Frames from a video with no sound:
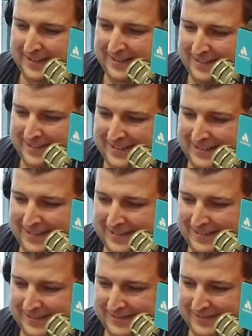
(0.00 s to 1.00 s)

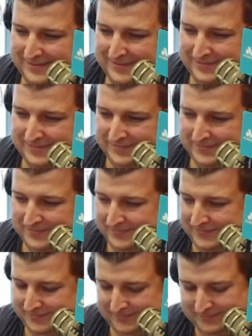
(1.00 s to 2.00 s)

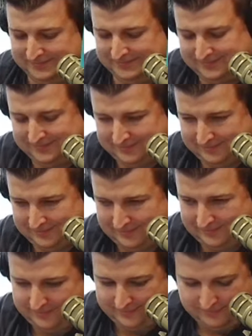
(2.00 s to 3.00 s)

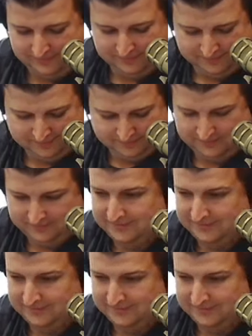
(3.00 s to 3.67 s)
This person isn't speaking.